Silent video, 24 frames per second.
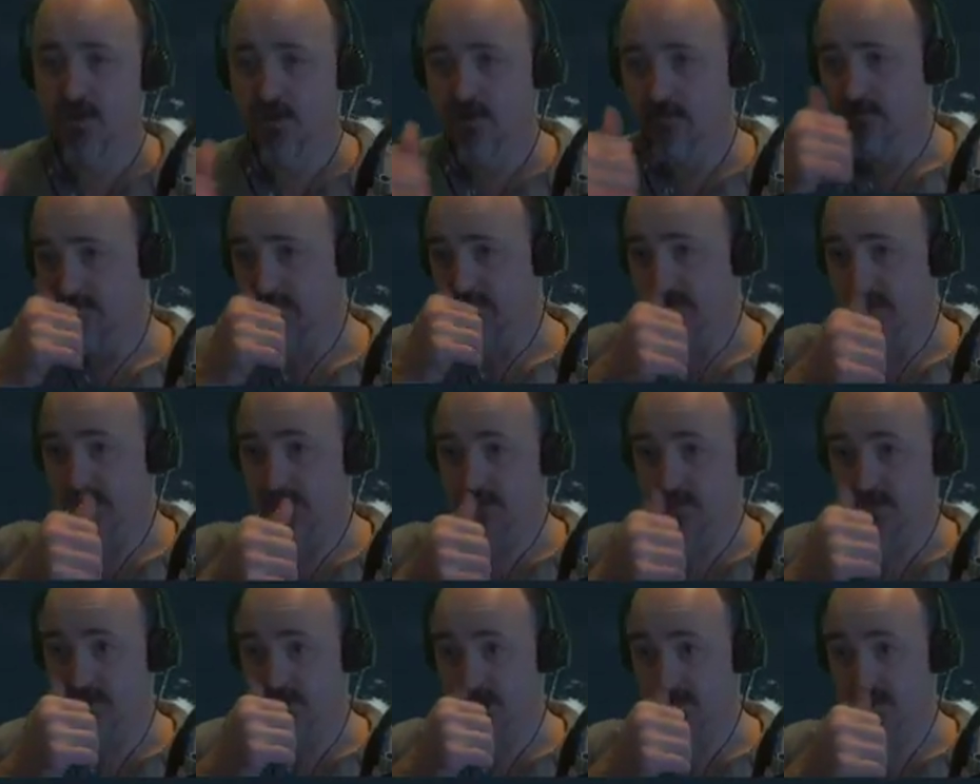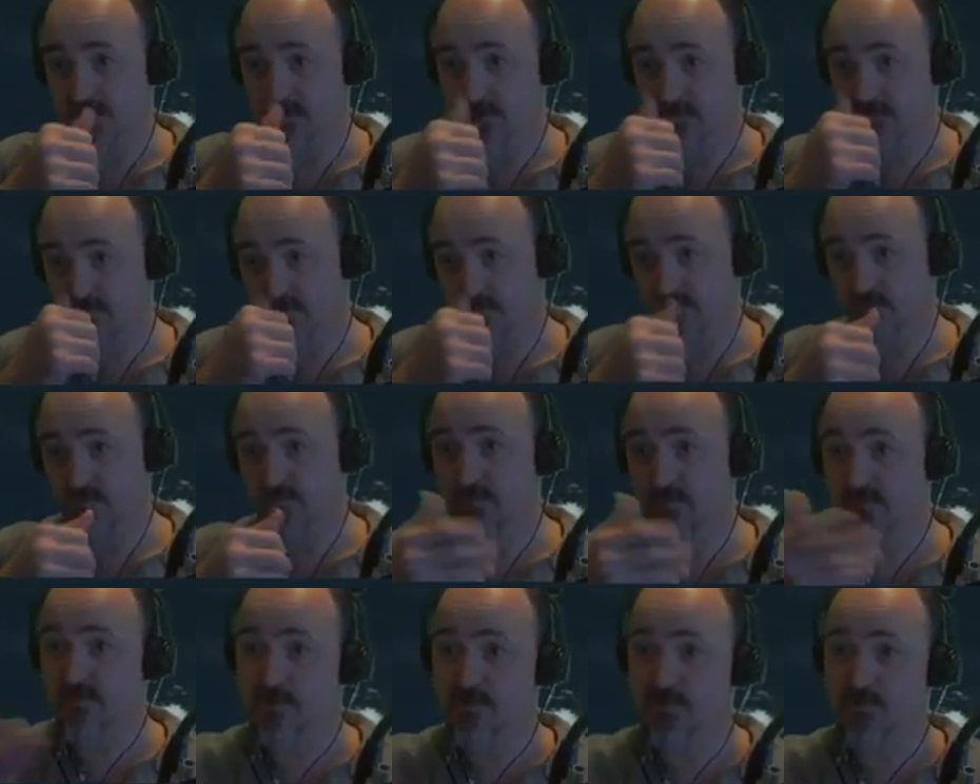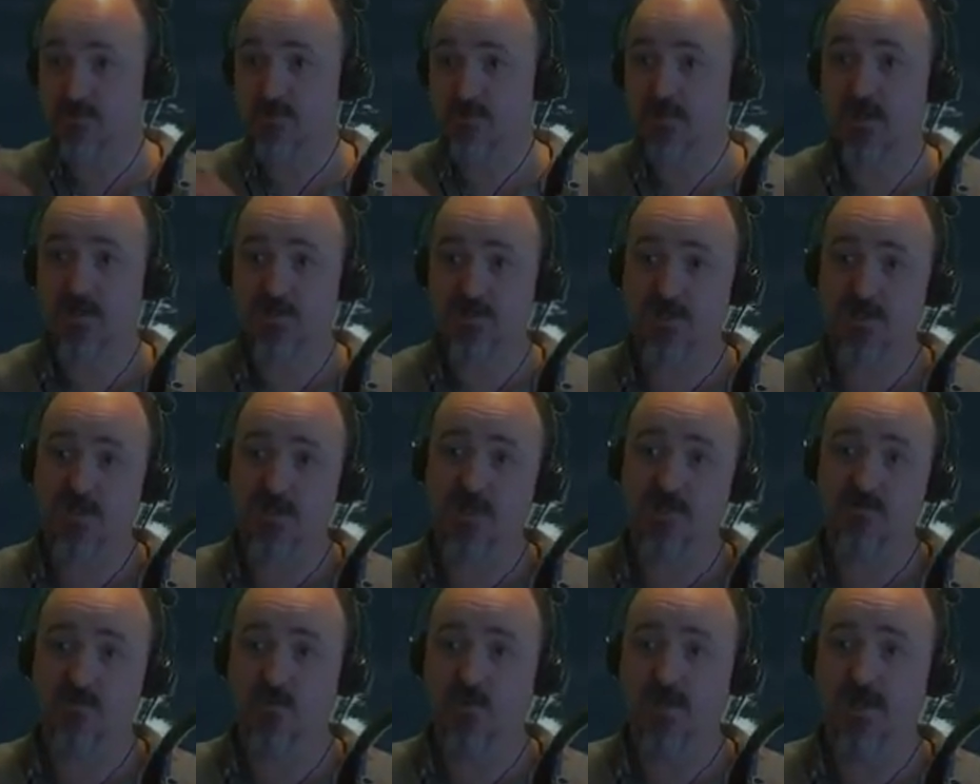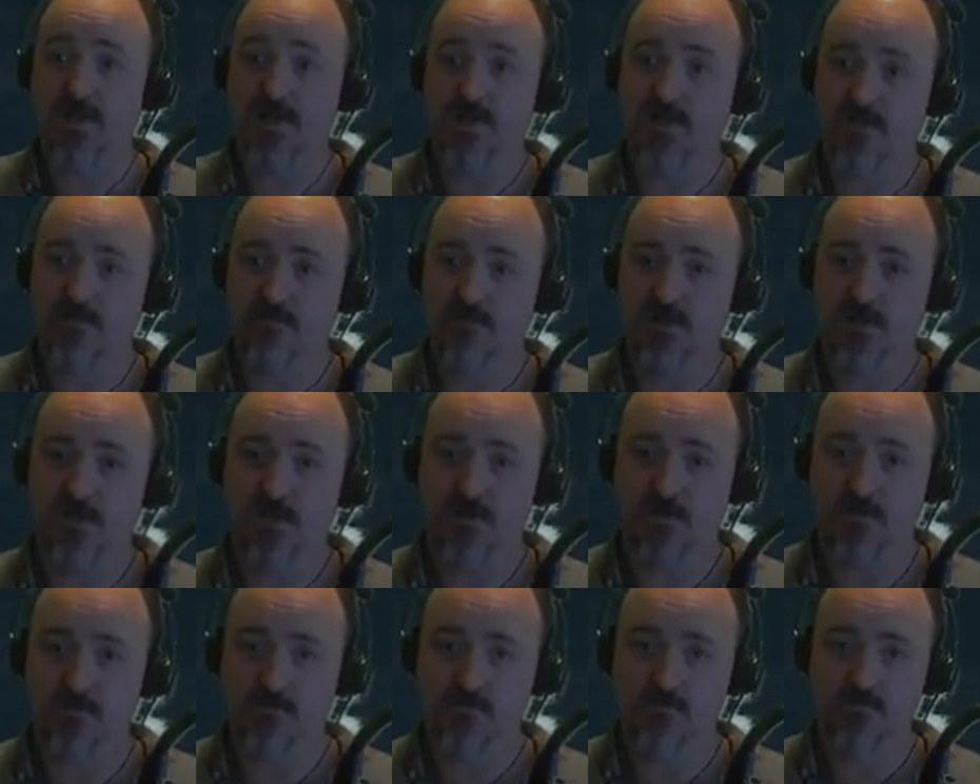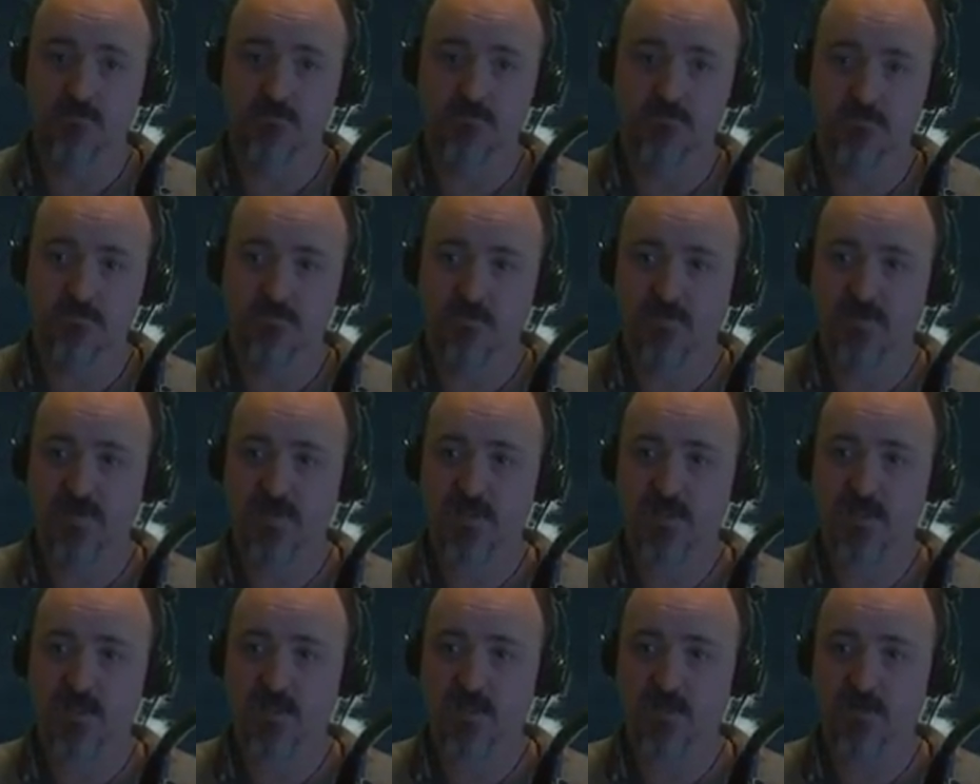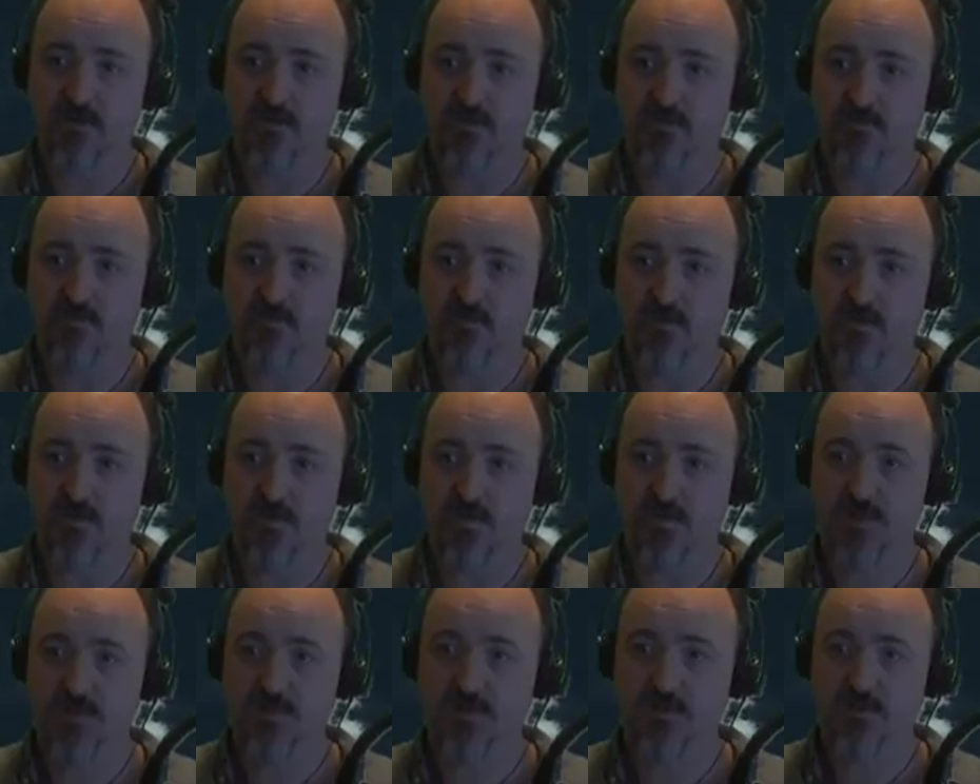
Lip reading: But we've also lost a lot of weight, so we got that going for us.